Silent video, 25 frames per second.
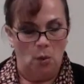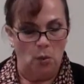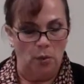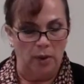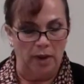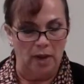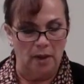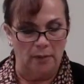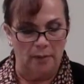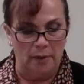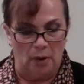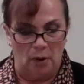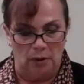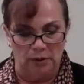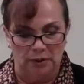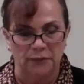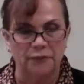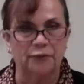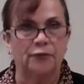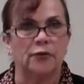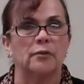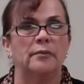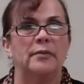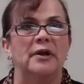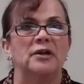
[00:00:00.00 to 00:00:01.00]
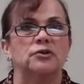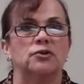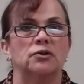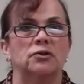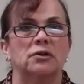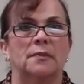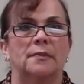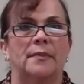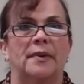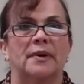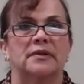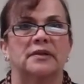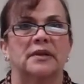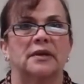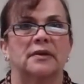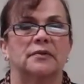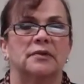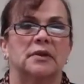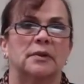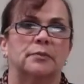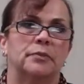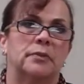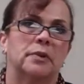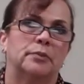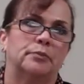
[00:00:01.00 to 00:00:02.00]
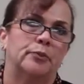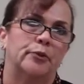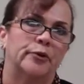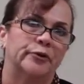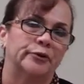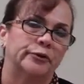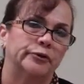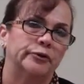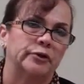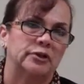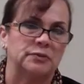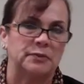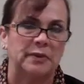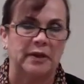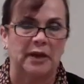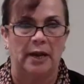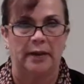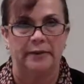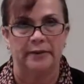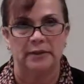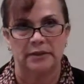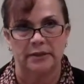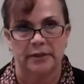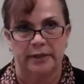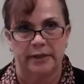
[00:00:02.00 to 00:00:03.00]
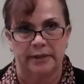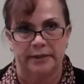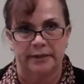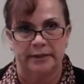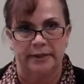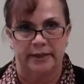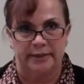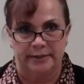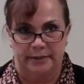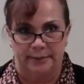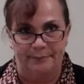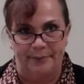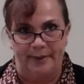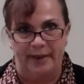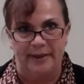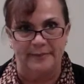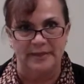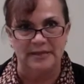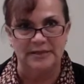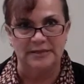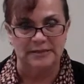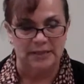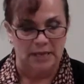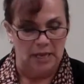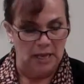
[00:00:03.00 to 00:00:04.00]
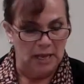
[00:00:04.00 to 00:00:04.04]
We have all the information about the person is behind in the payments.